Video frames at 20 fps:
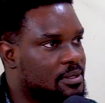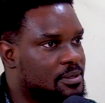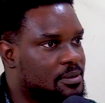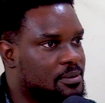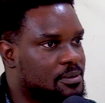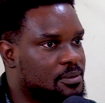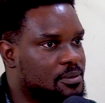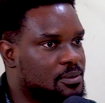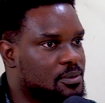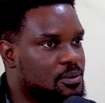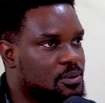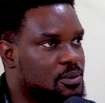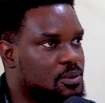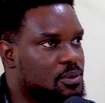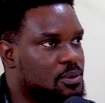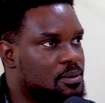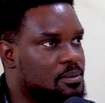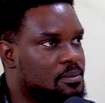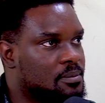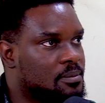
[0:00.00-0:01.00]

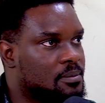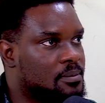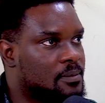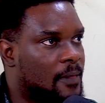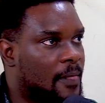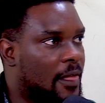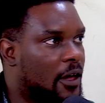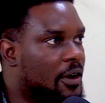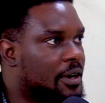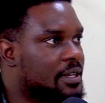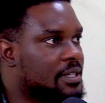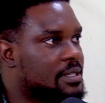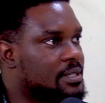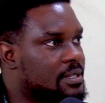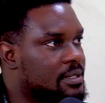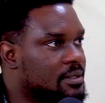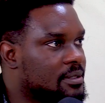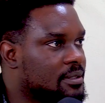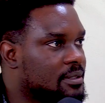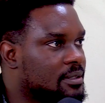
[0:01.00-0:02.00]
to
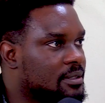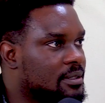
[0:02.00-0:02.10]
artists.